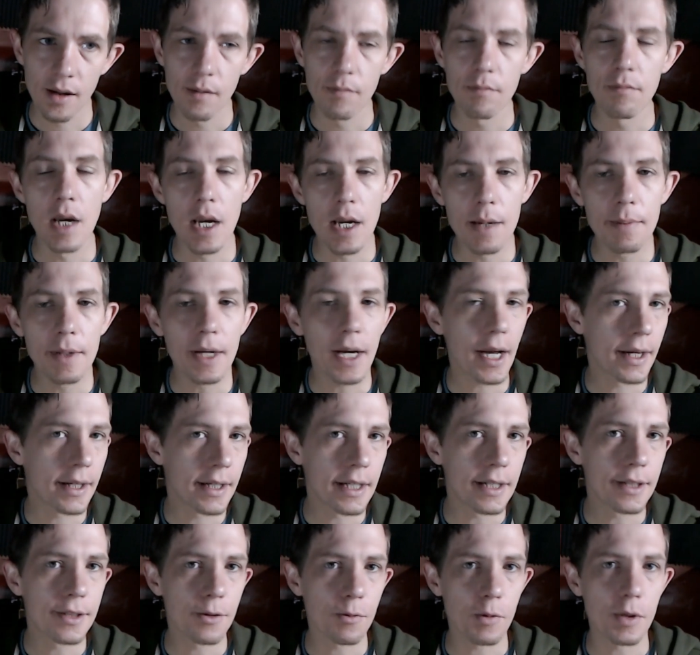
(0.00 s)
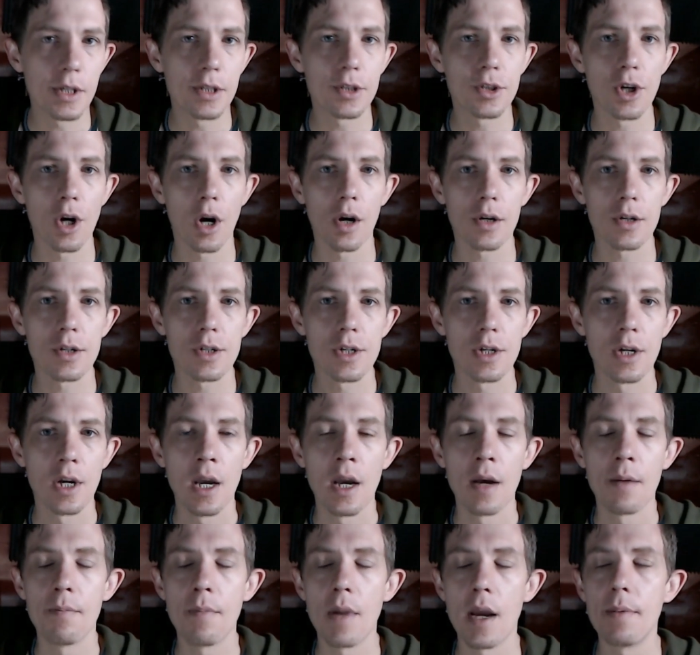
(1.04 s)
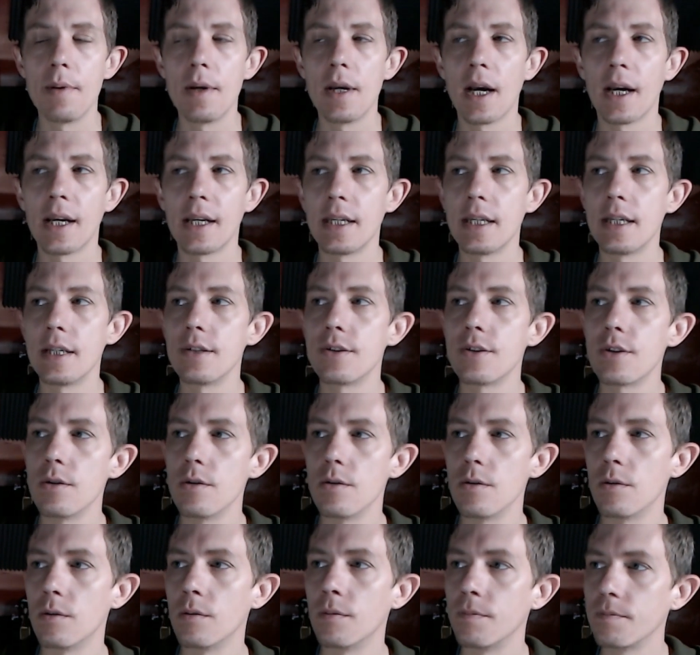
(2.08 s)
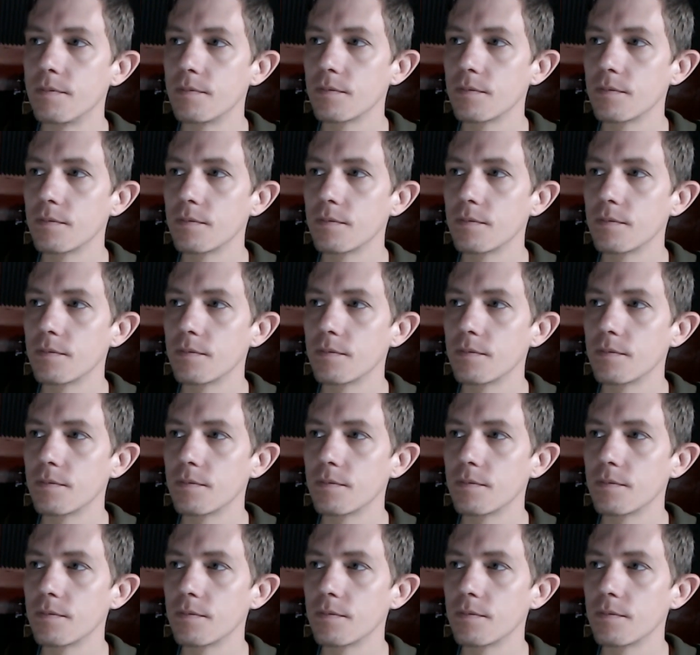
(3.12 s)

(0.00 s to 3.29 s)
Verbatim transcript: maybe I need to recharge. Maybe I need to